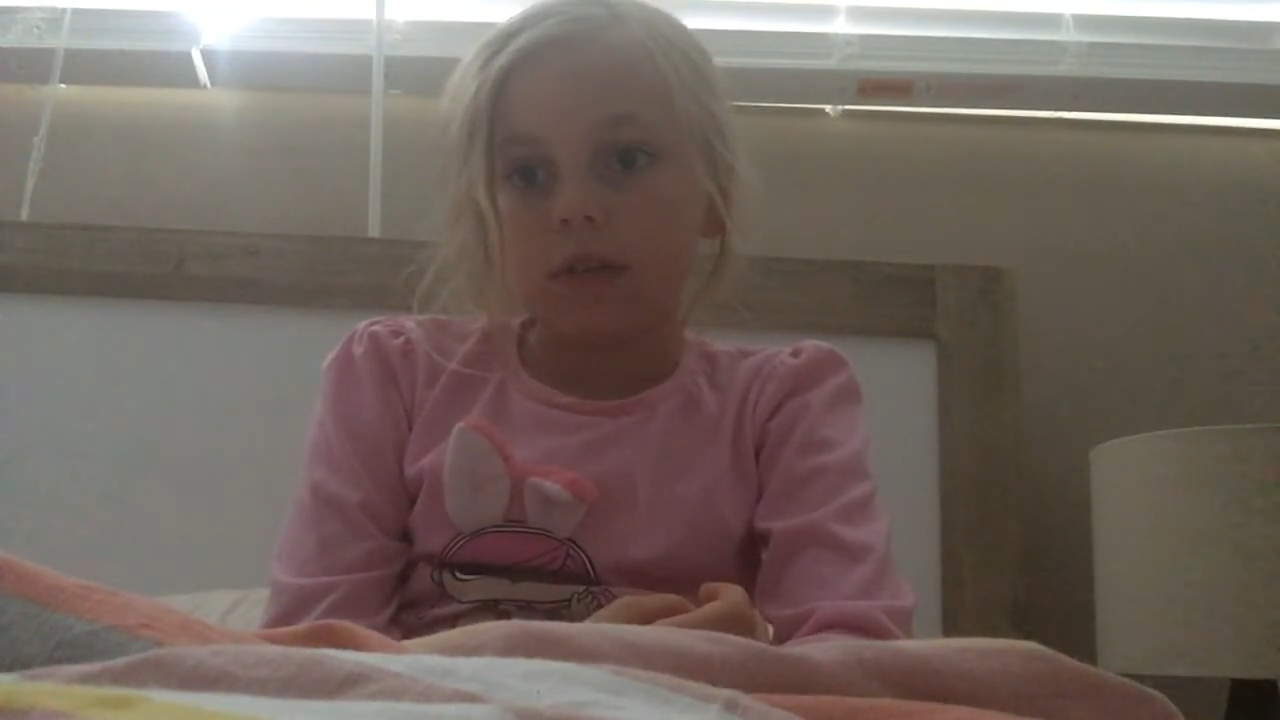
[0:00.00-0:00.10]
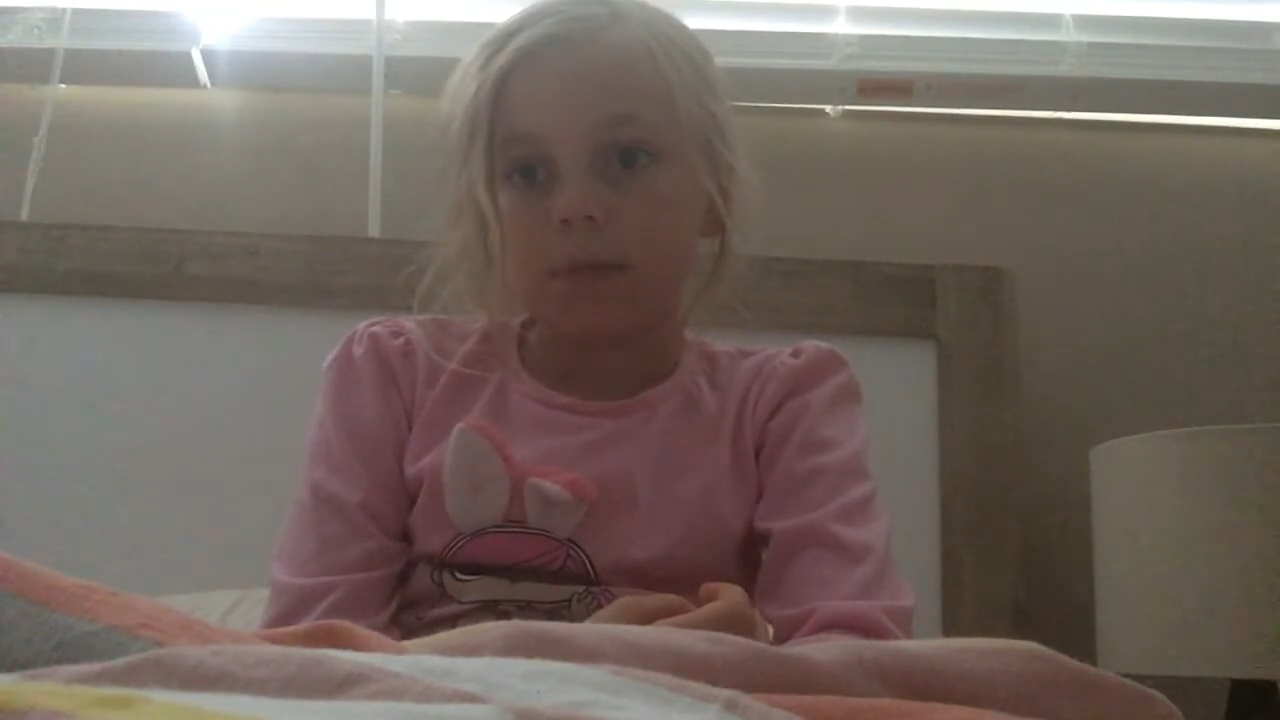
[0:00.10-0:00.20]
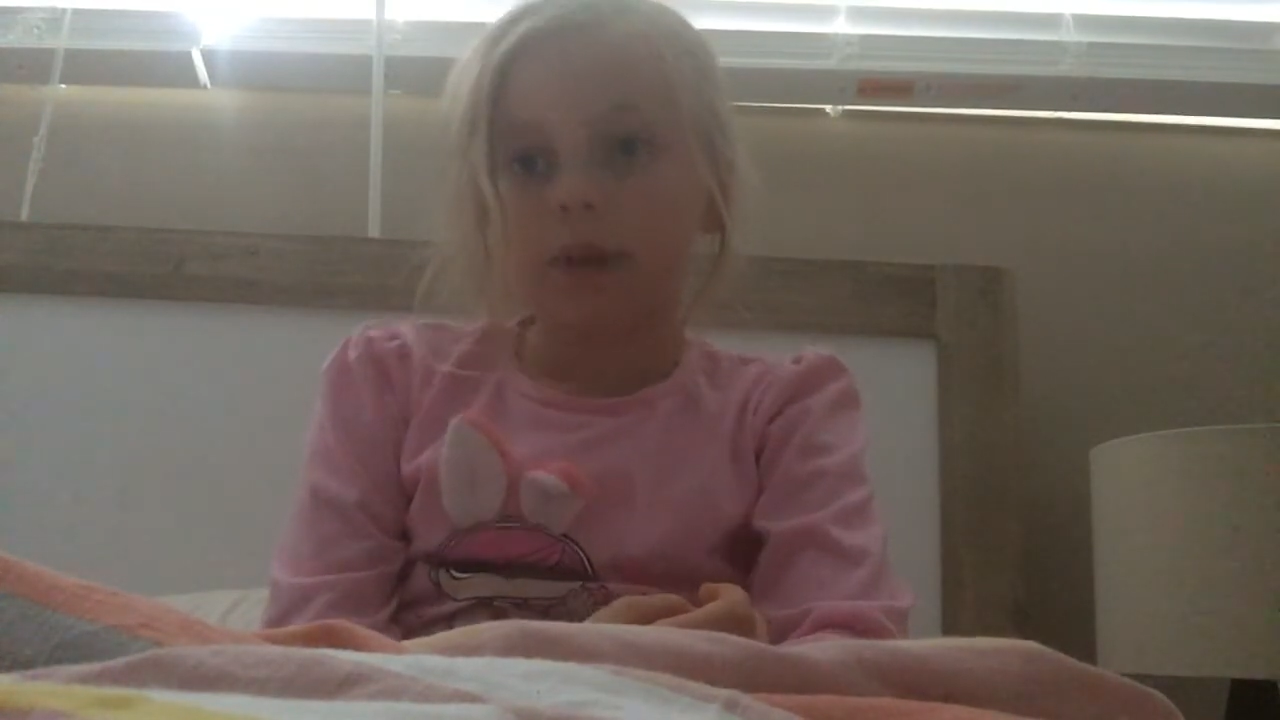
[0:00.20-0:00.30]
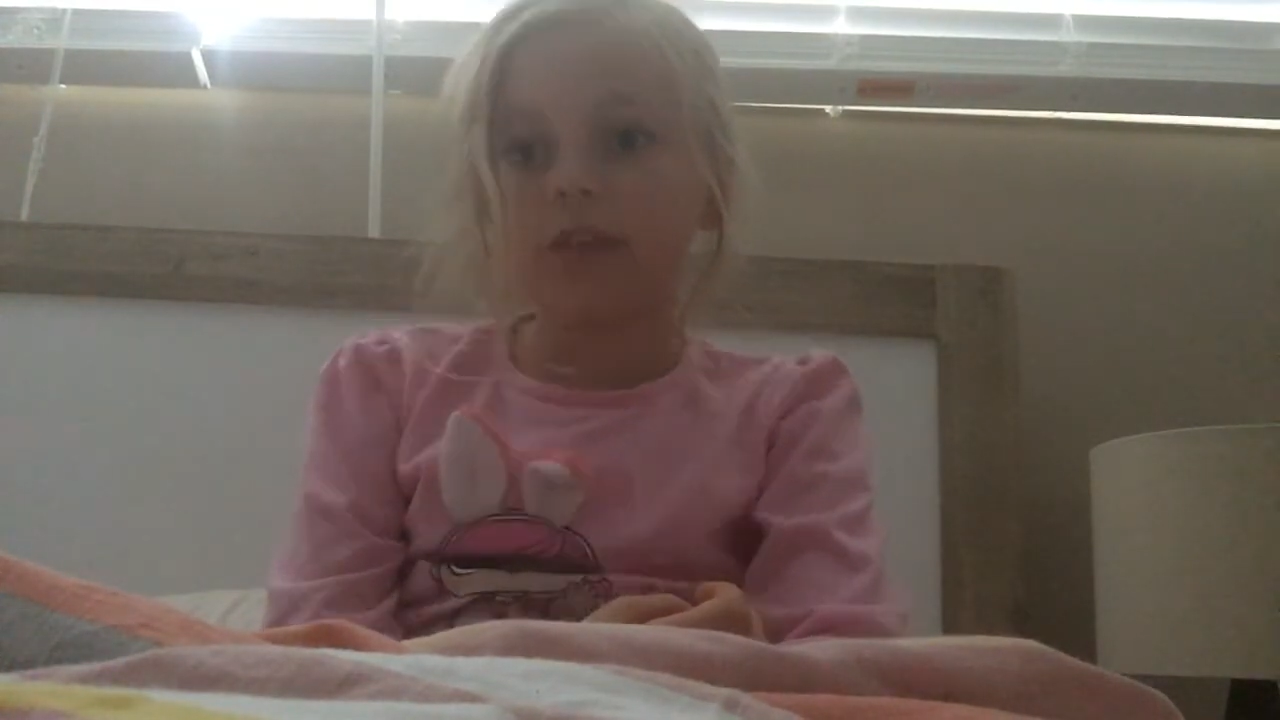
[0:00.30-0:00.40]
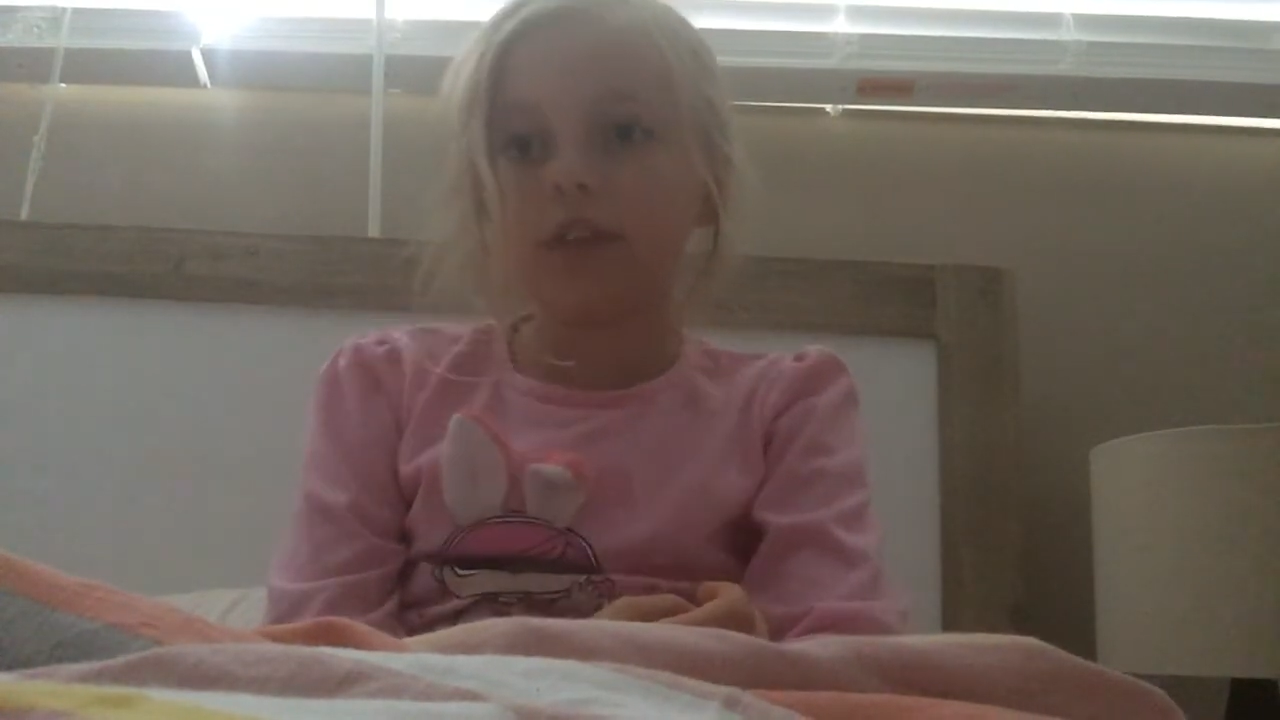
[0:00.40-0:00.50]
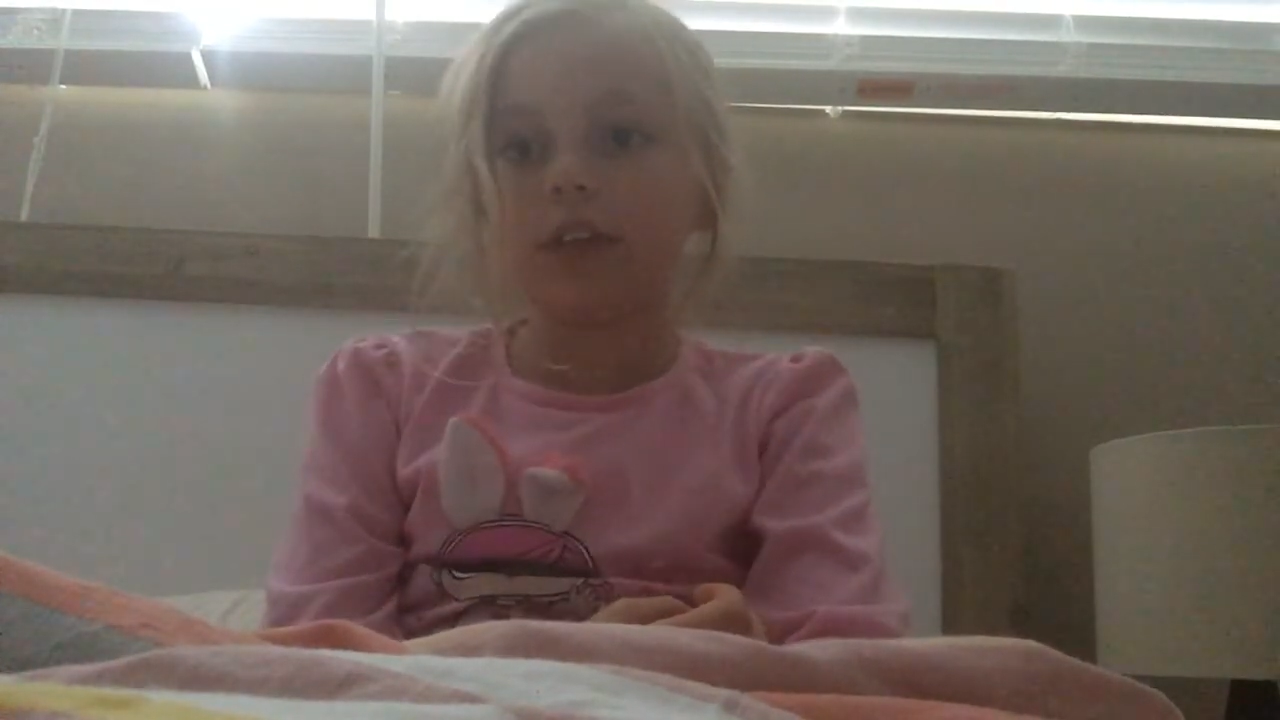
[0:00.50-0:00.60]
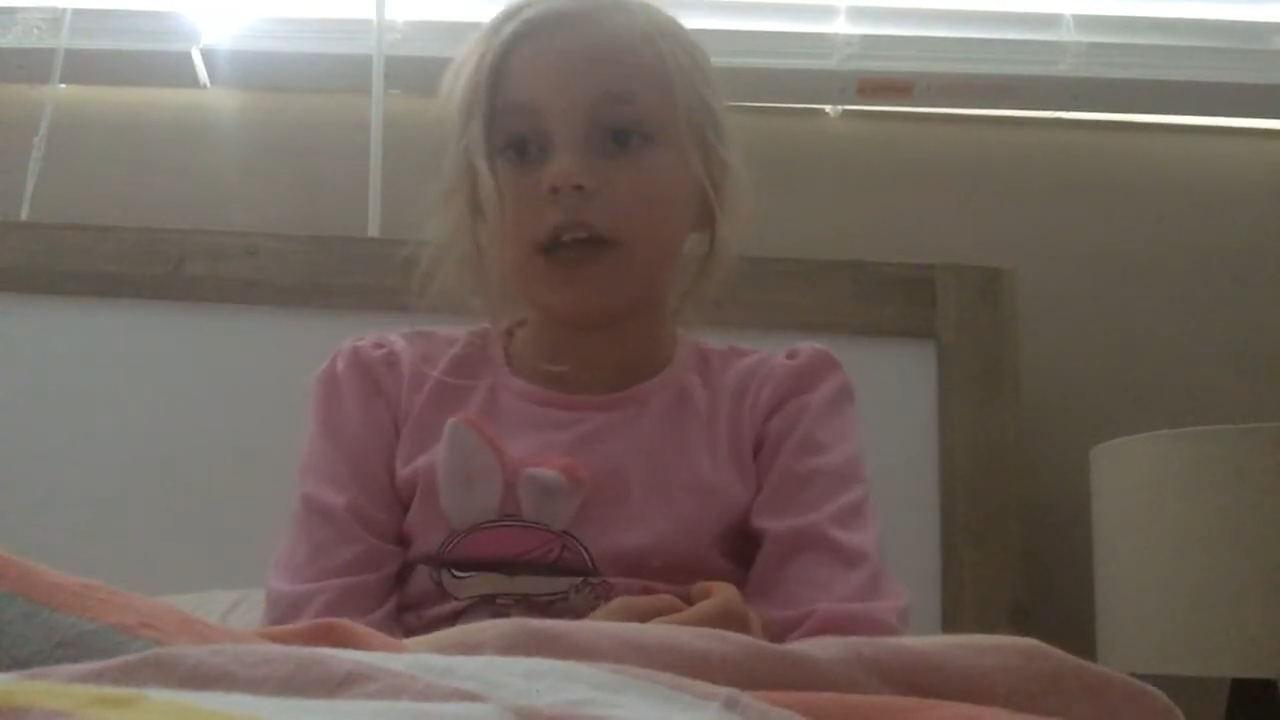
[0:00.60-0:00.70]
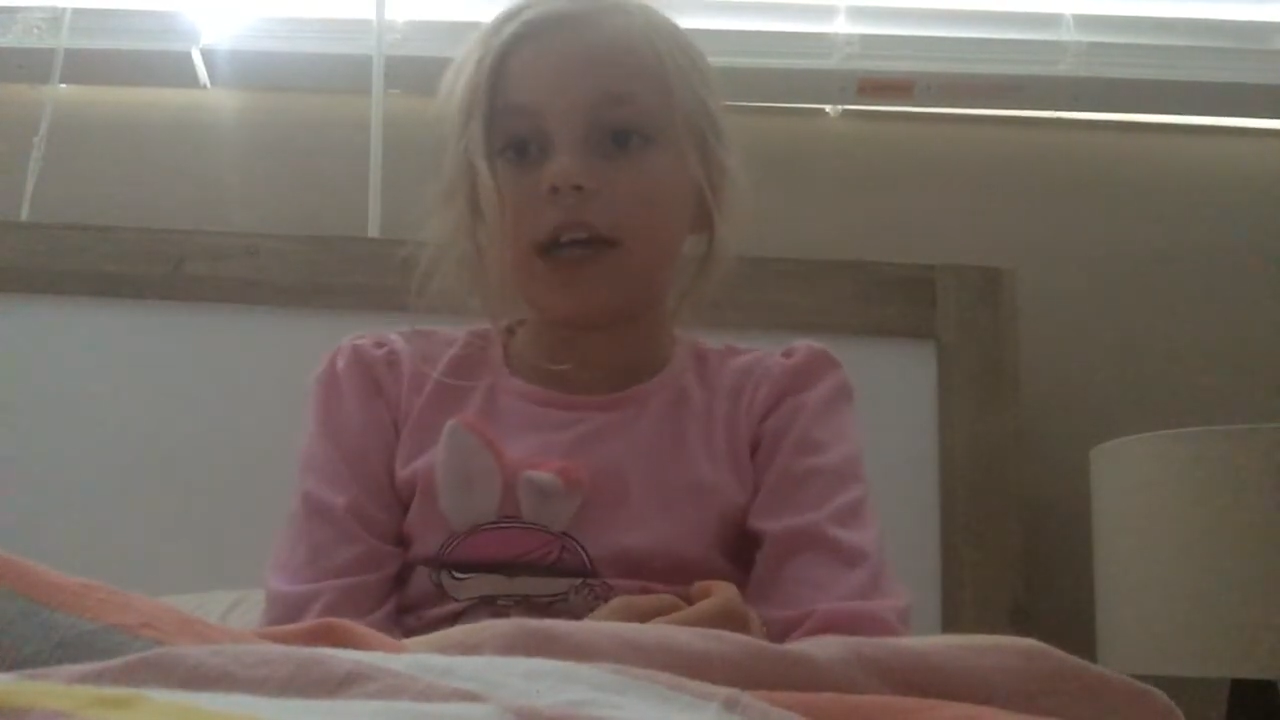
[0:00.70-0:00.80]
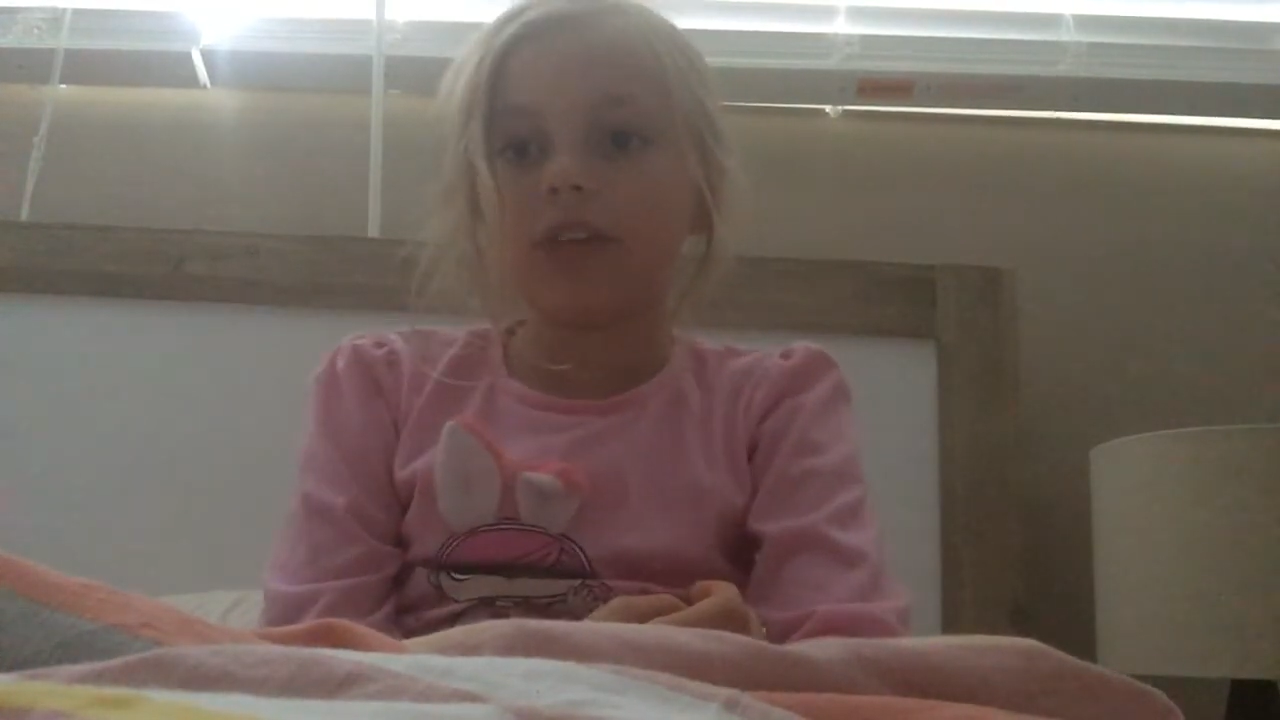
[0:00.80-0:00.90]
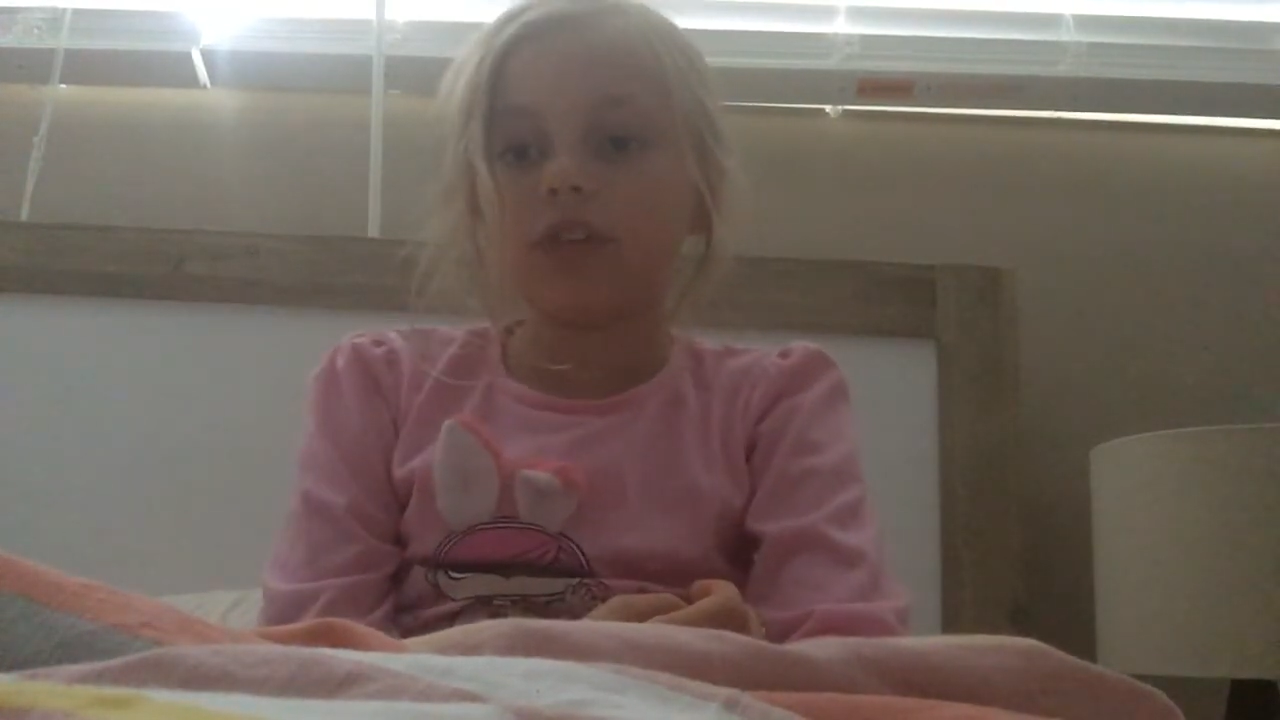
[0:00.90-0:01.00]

But if you die,